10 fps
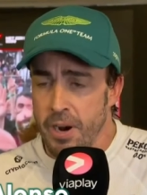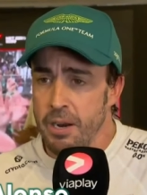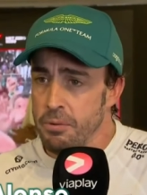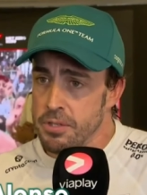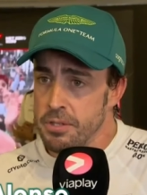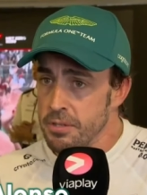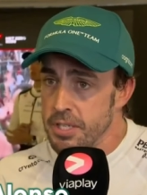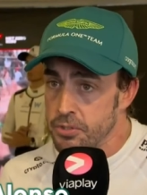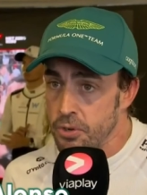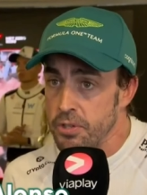Ferrari was
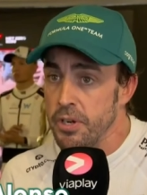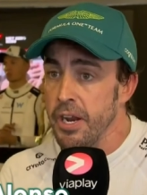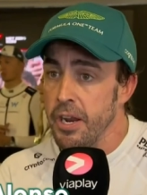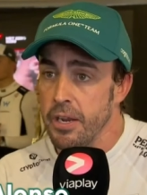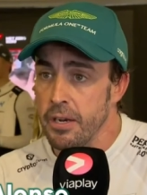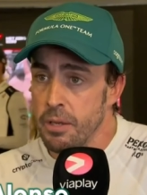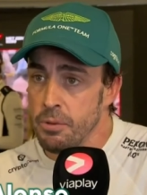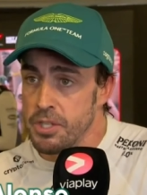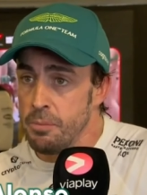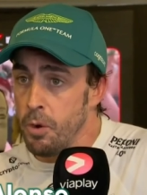extraordinary here.
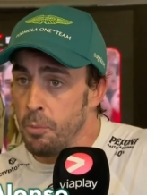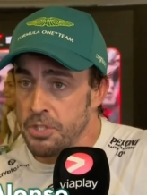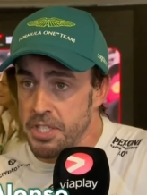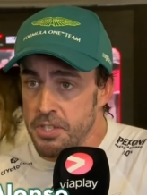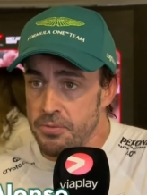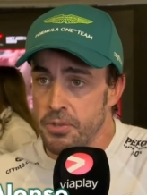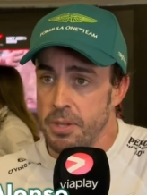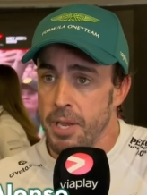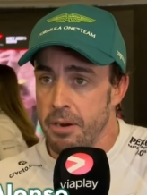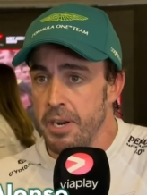It was in pole position for
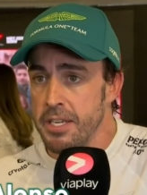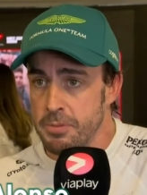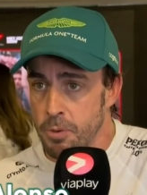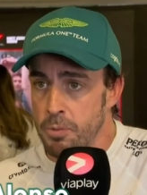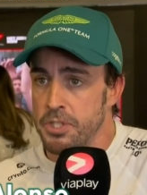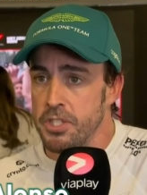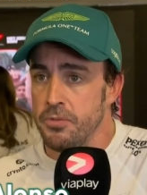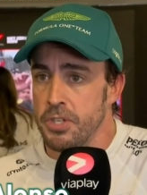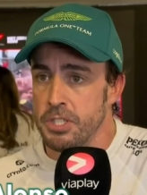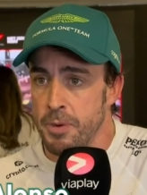the main race, pole
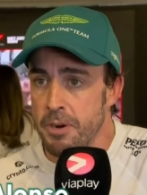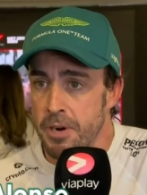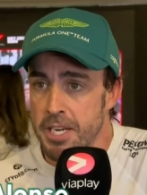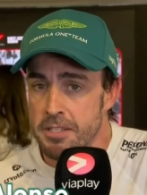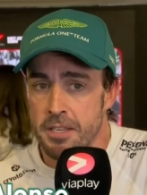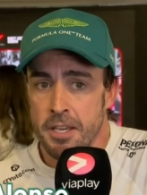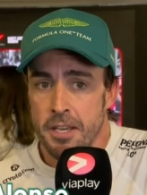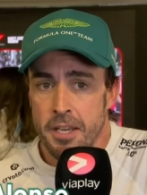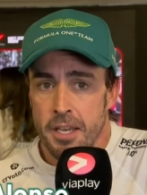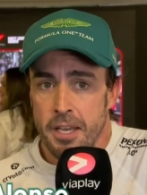position for the sprint race.
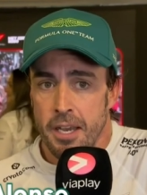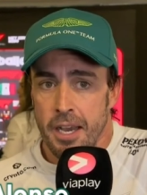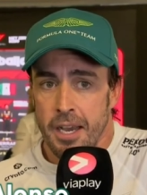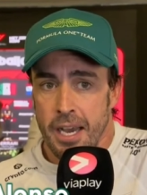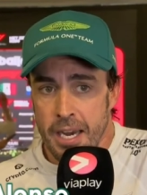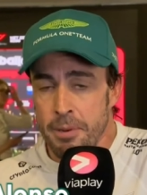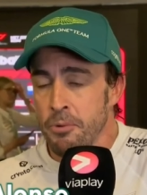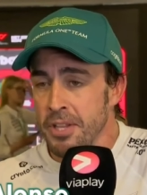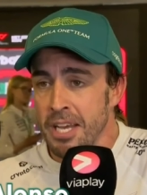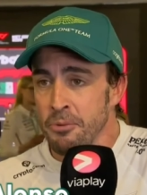And
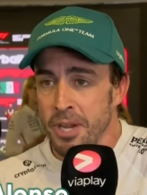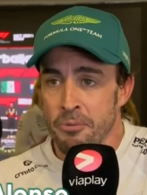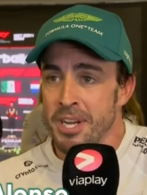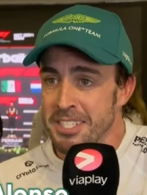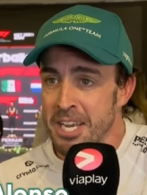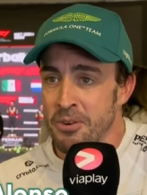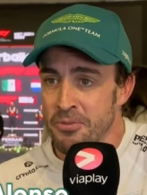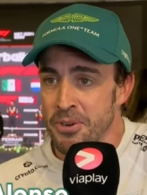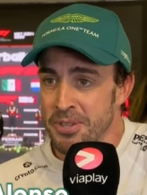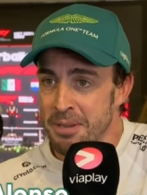even with that, we are one
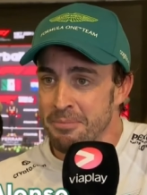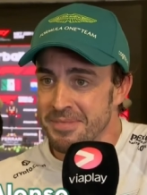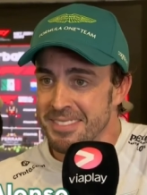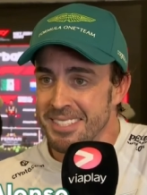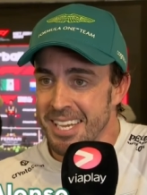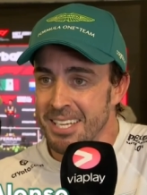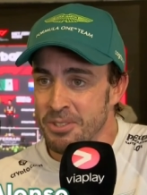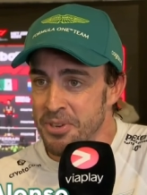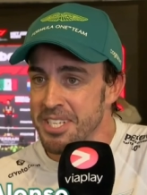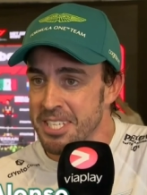second from them
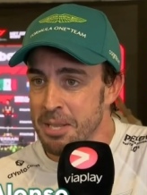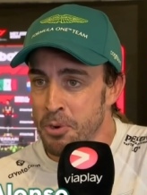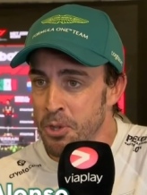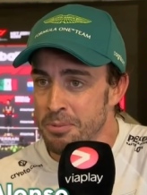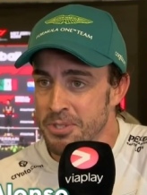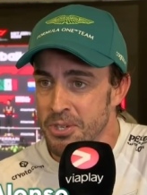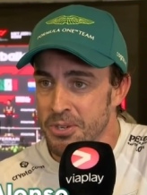uh, to finish in the podium.